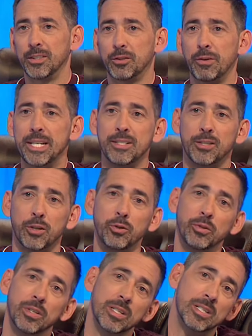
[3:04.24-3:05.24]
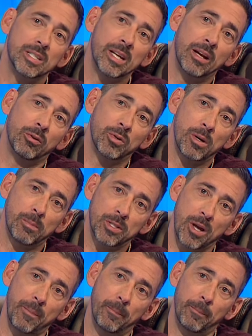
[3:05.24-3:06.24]
Three, two, zero,
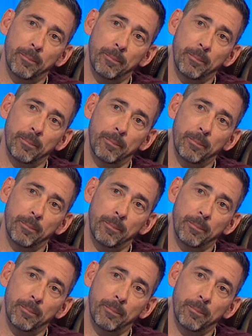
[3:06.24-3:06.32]
numbers up.